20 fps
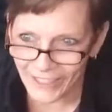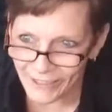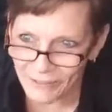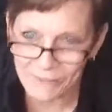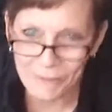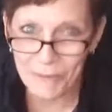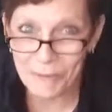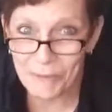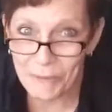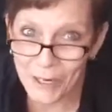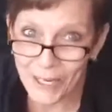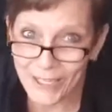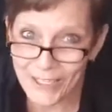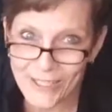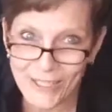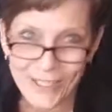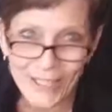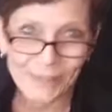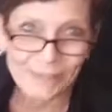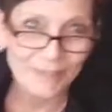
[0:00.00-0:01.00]
if you
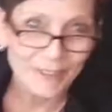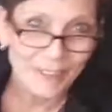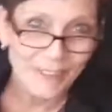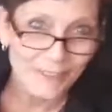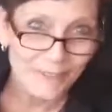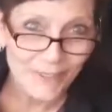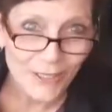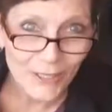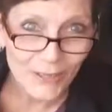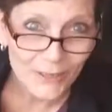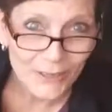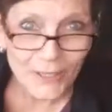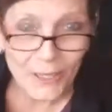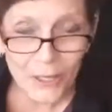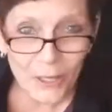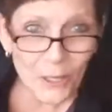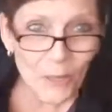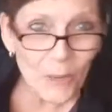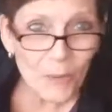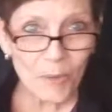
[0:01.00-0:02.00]
watch that one you've got the
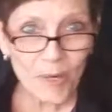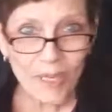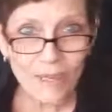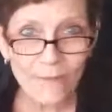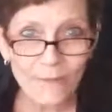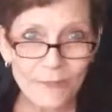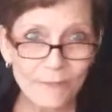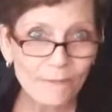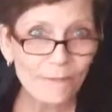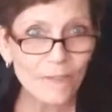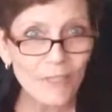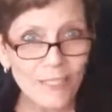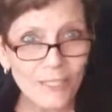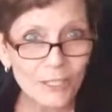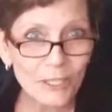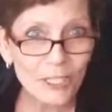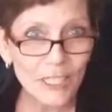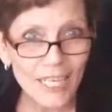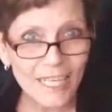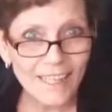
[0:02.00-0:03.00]
waving
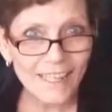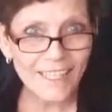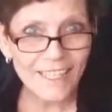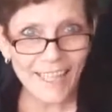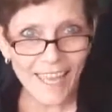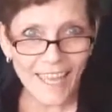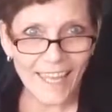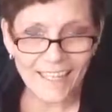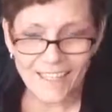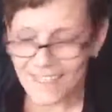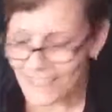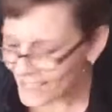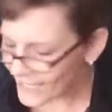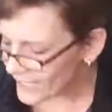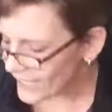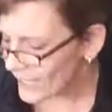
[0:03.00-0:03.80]
finger at the end,